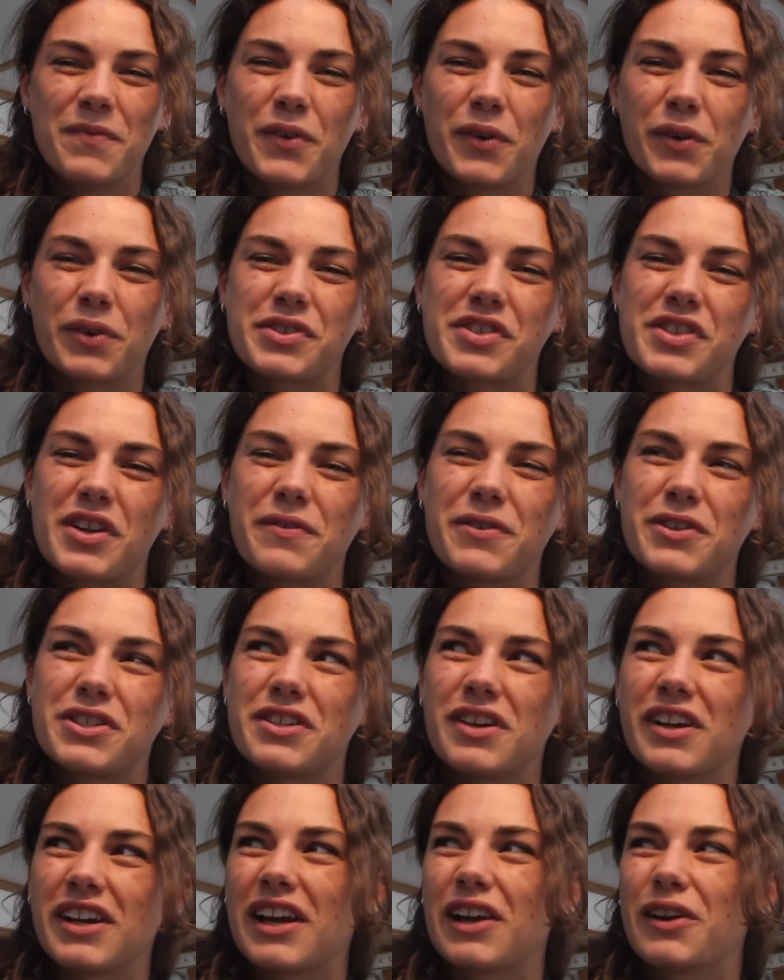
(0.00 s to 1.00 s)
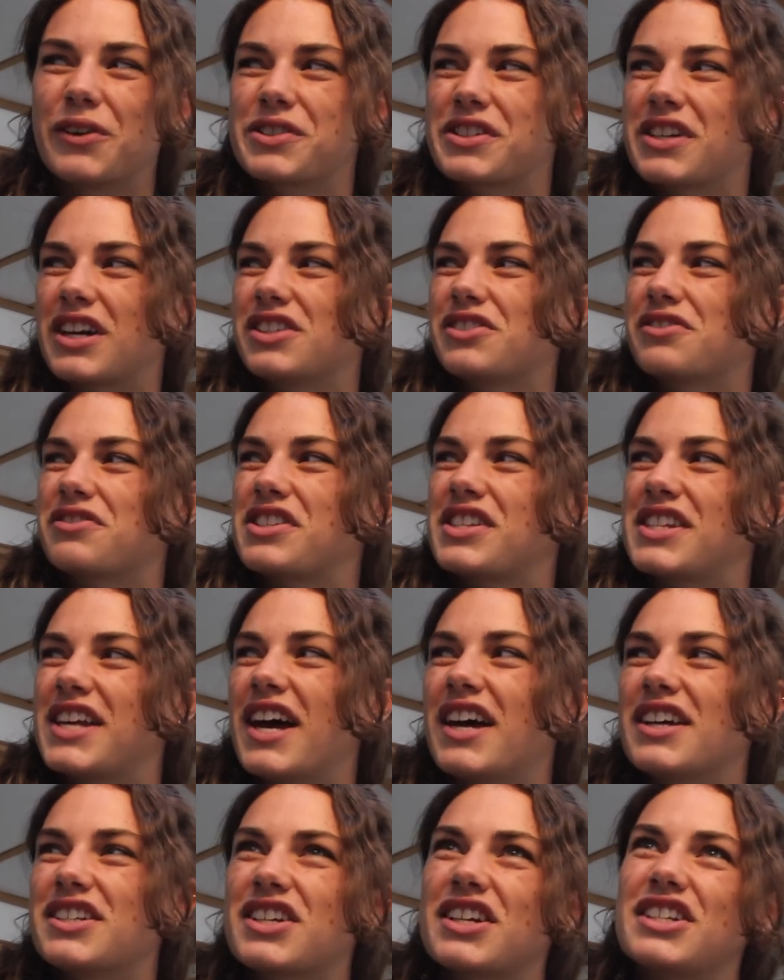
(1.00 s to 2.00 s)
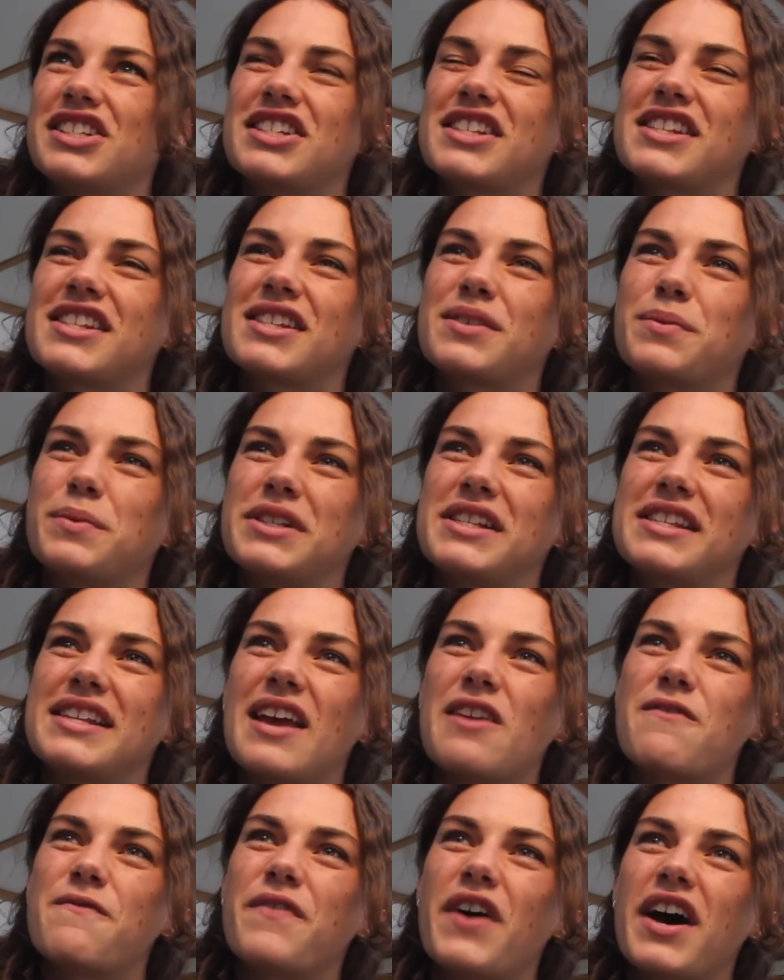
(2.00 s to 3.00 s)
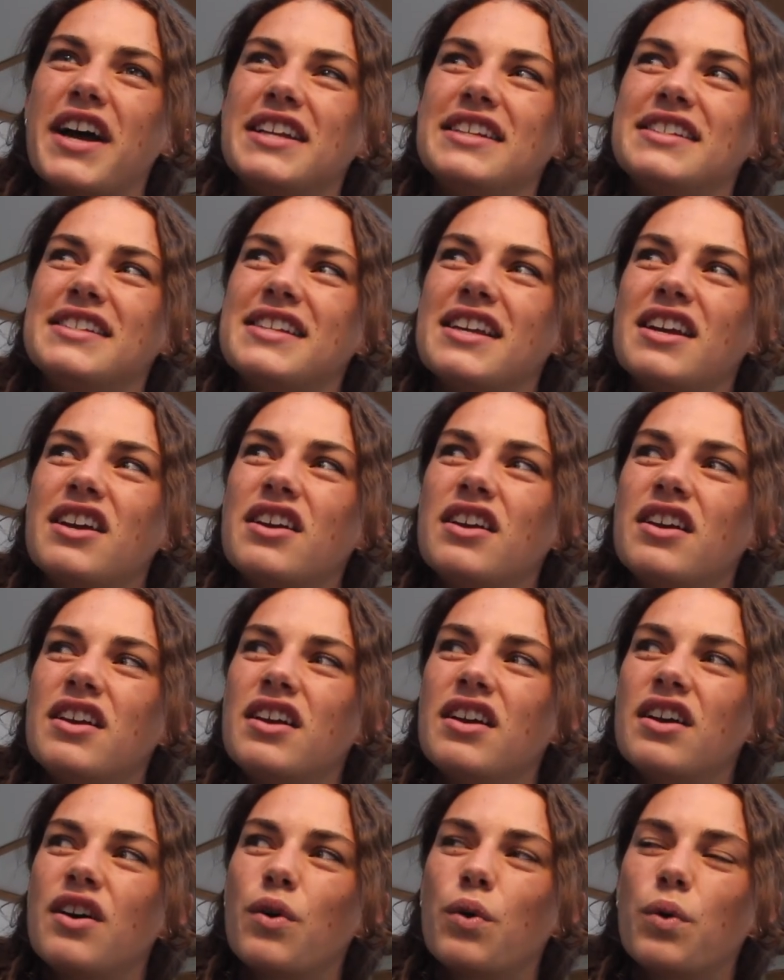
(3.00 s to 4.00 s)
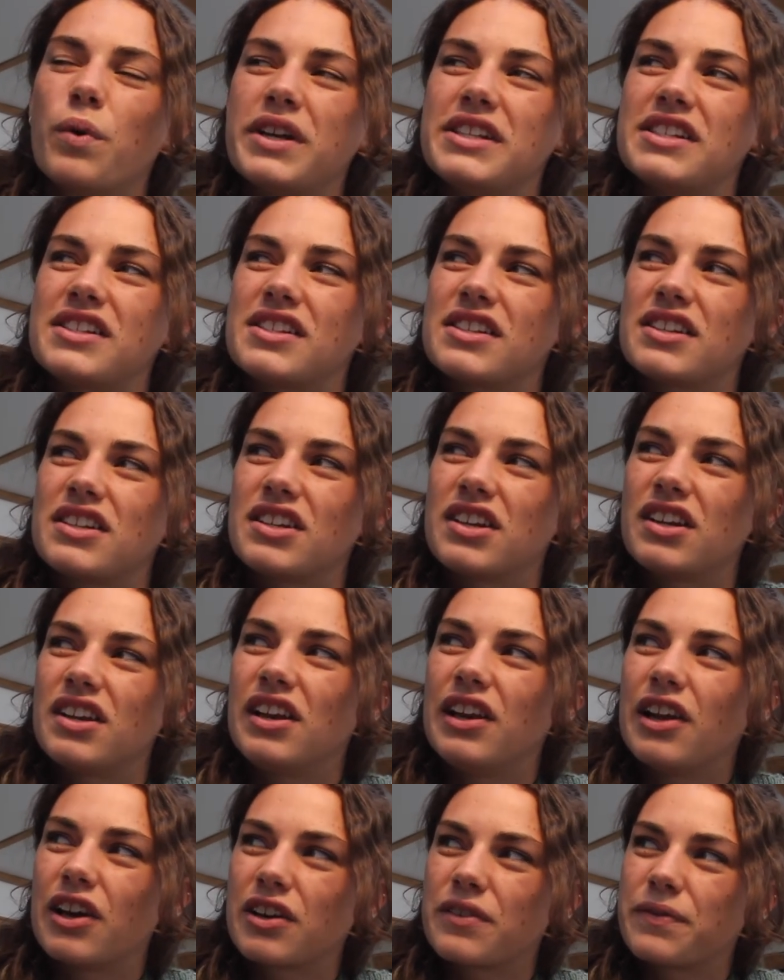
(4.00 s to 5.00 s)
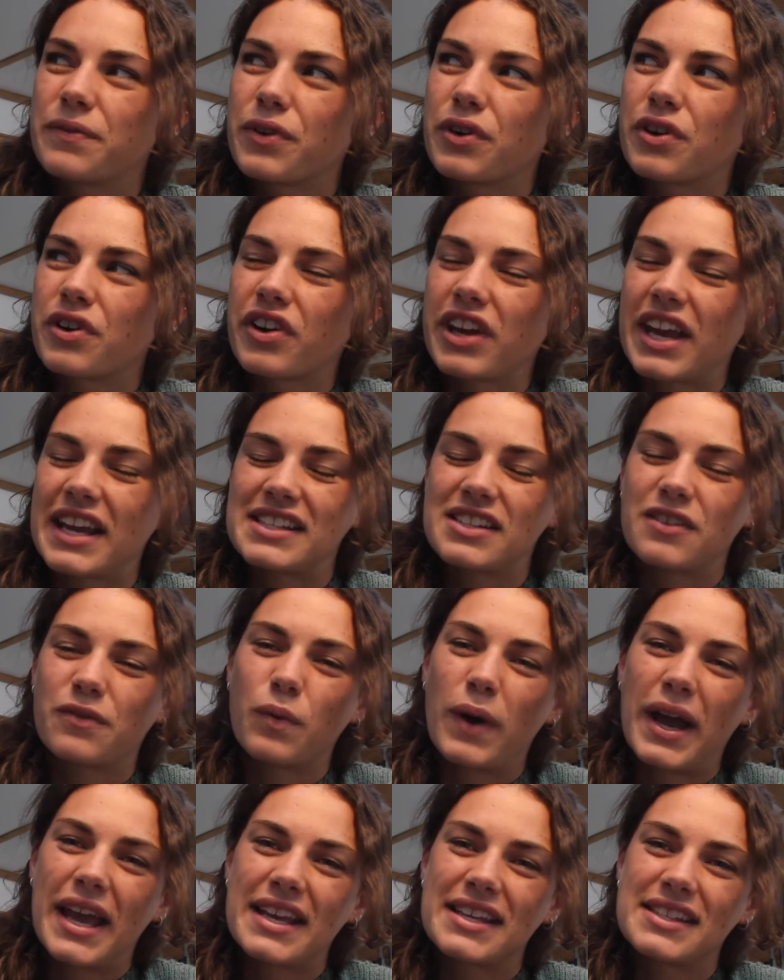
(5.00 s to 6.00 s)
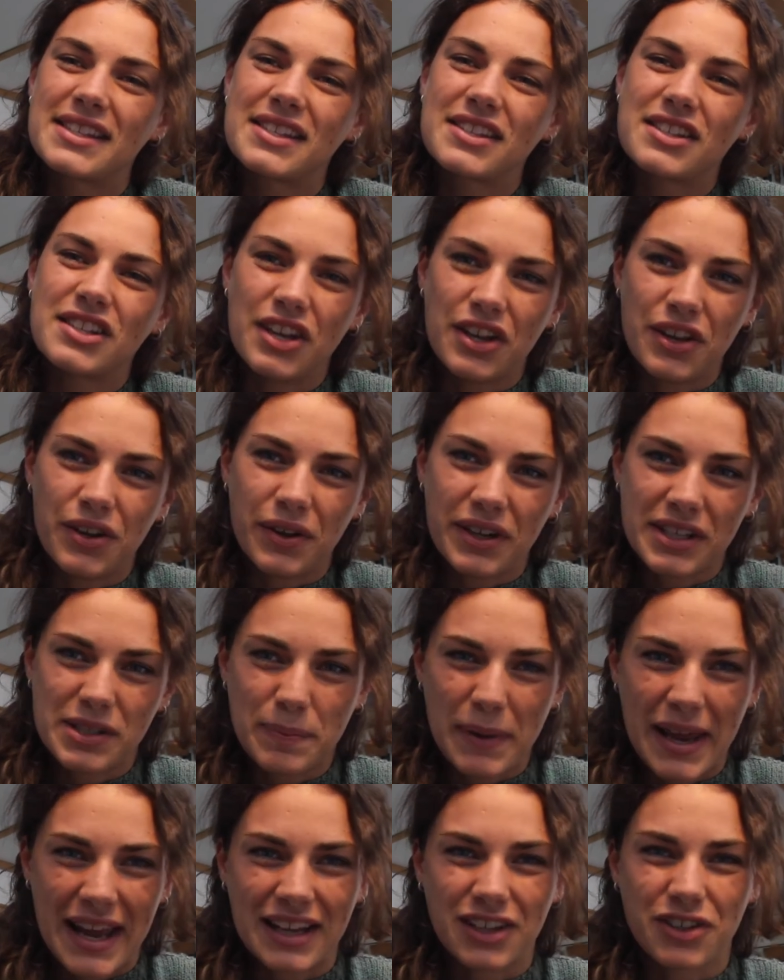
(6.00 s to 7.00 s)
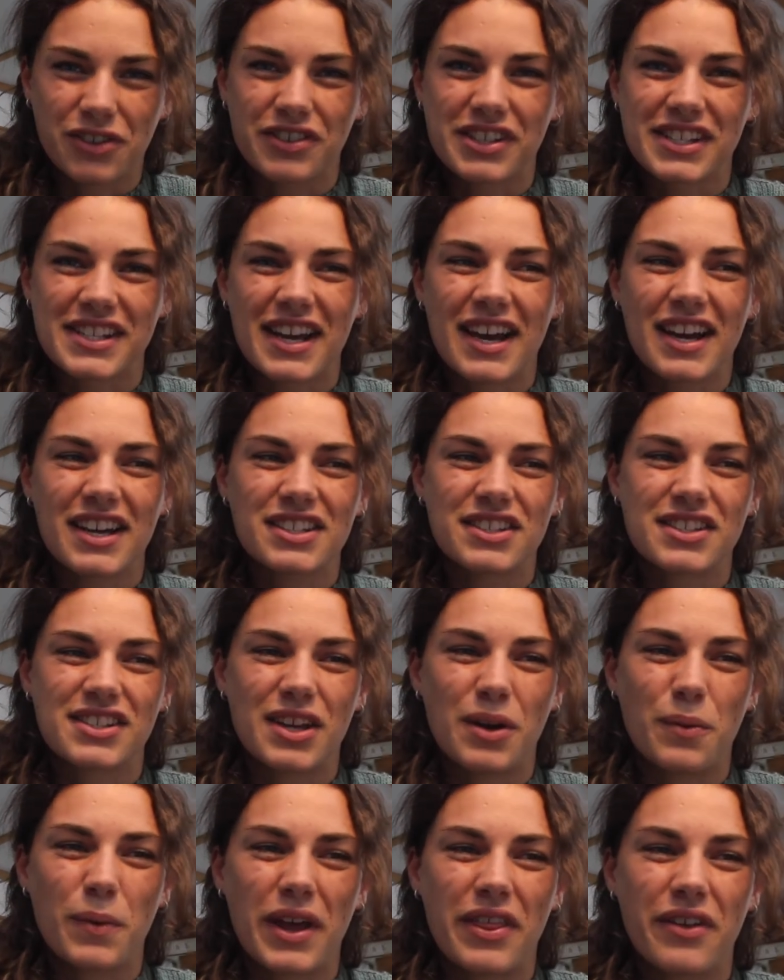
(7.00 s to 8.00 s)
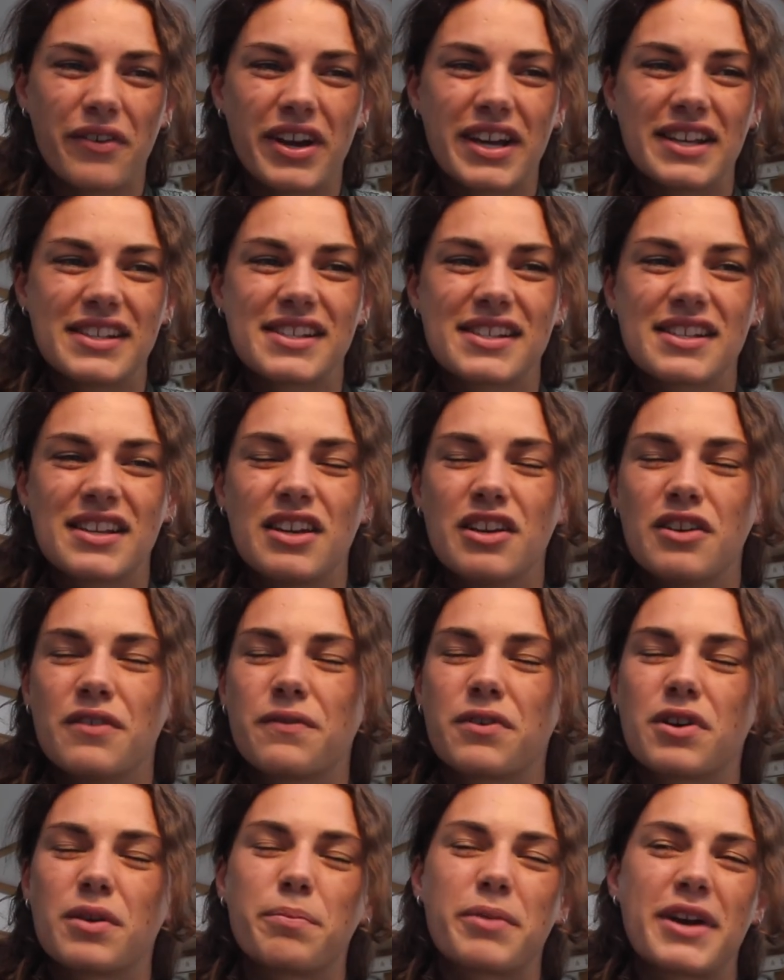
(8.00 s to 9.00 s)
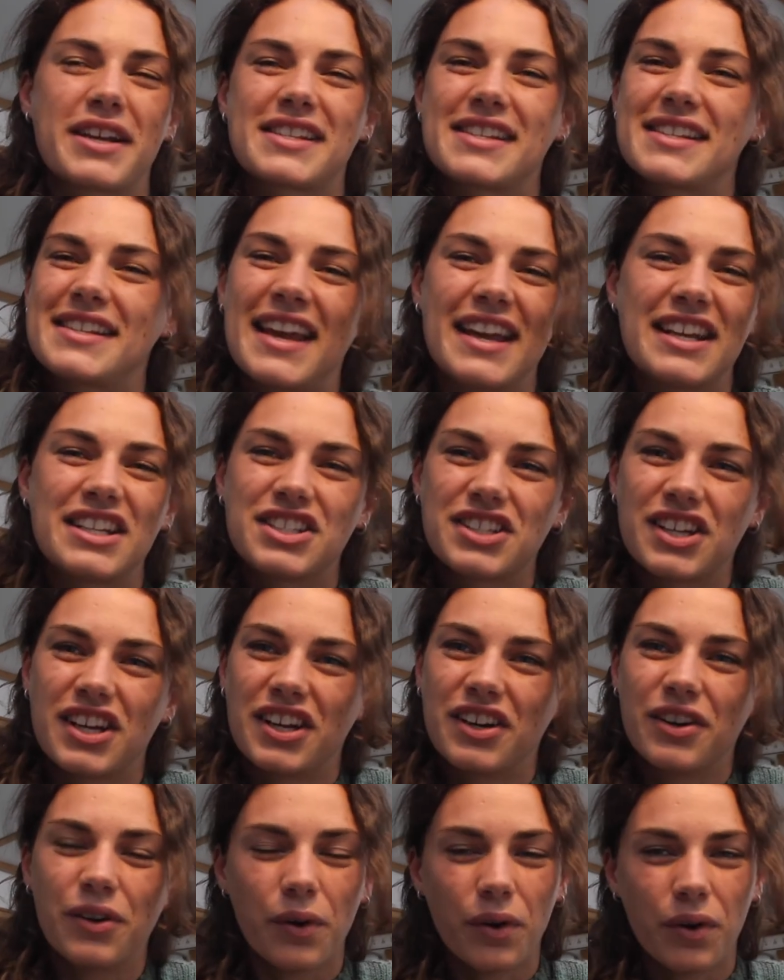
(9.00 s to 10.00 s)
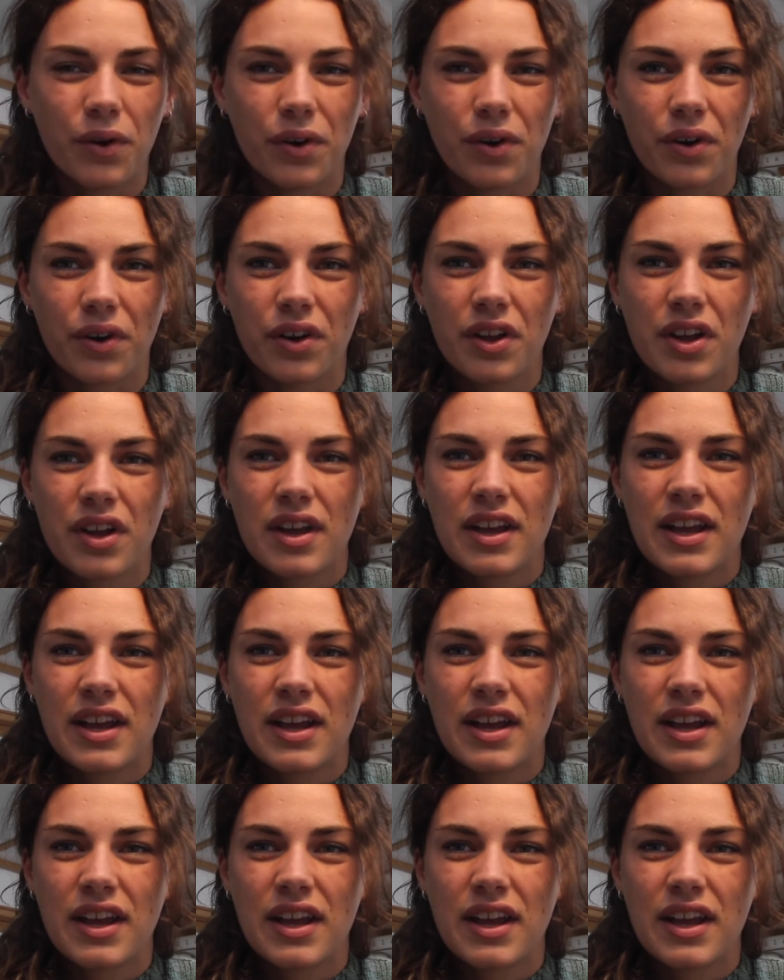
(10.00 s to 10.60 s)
Also, if you're doing it alongside your research, I just would say always look for creative ways to explain your research. So whether it's for a presentation or